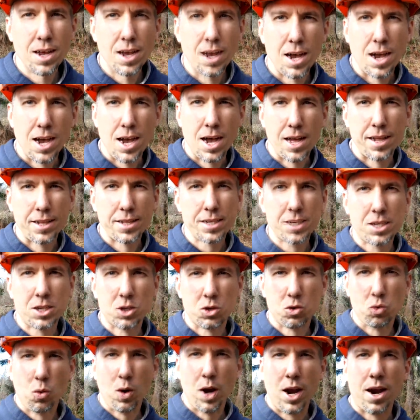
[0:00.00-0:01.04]
Uh, this
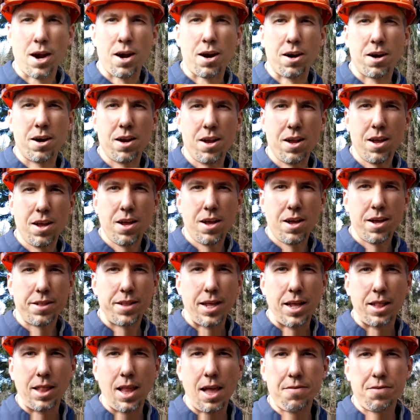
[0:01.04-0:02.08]
is where
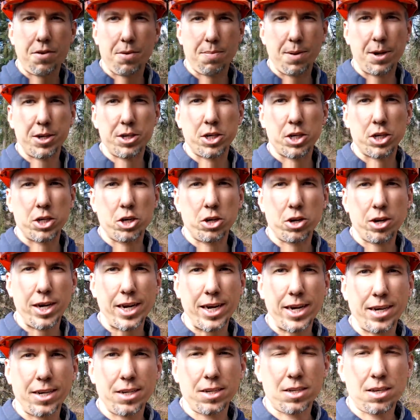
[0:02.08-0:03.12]
they left a bunch of
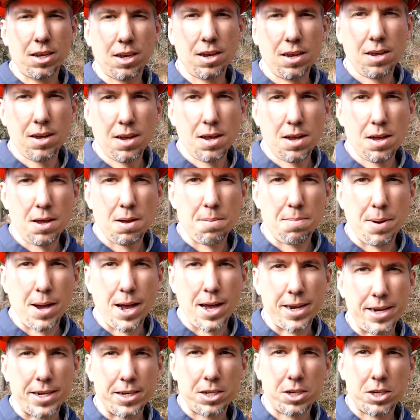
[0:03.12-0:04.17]
trees,
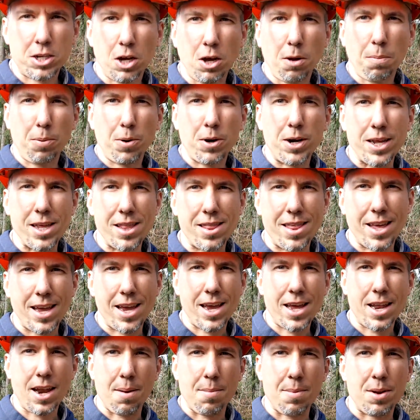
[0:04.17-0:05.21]
but it's still pretty
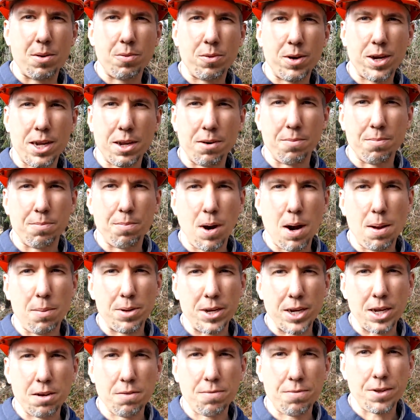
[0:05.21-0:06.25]
thin. I mean, we can
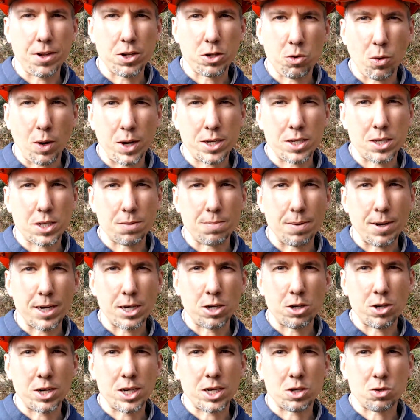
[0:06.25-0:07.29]
probably infill twice as many
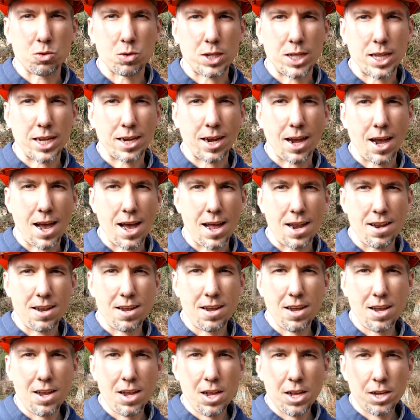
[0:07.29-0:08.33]
trees as what they got.
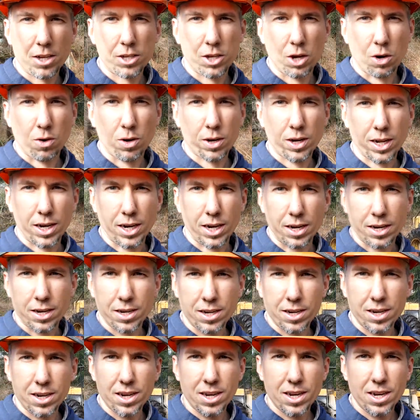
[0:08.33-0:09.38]
So we're gonna
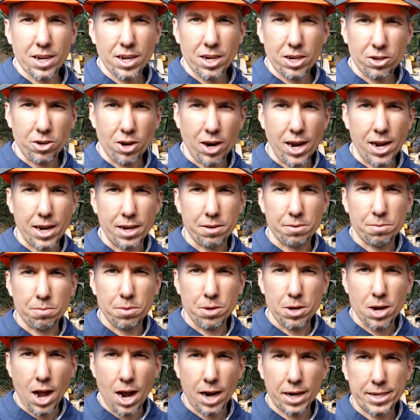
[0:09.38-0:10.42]
try
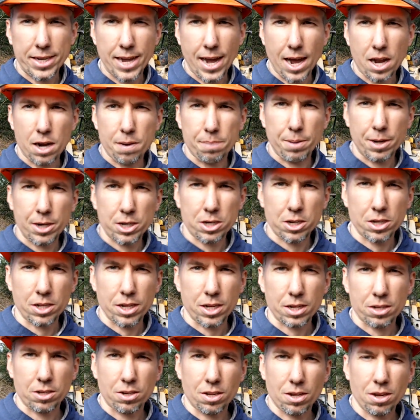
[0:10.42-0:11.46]
and knock down a bunch of
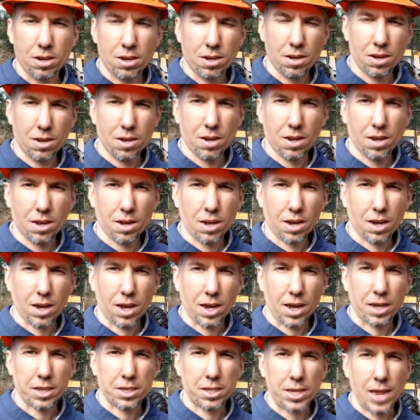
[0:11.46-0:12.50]
this
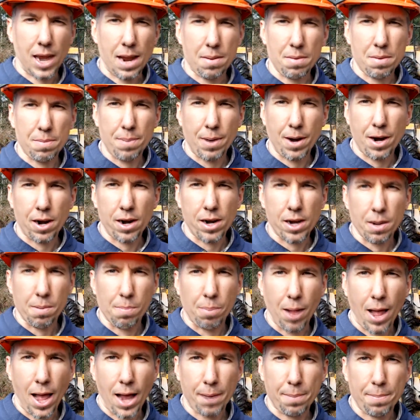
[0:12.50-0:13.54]
uh, salmonberry and
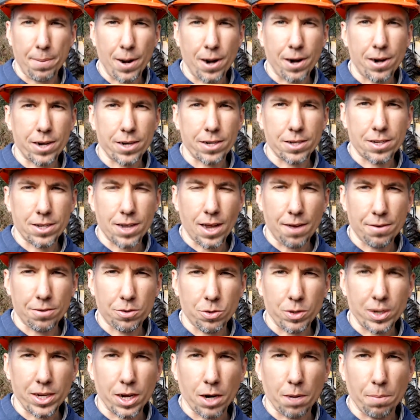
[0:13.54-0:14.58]
blackberry and stuff so
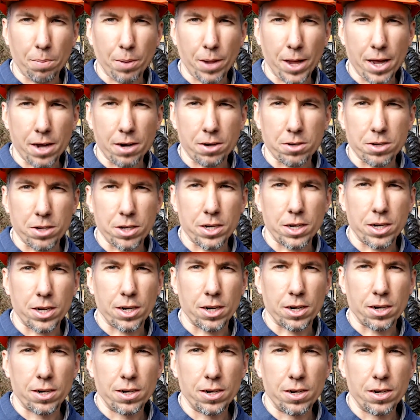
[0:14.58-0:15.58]
we can get our planters in here.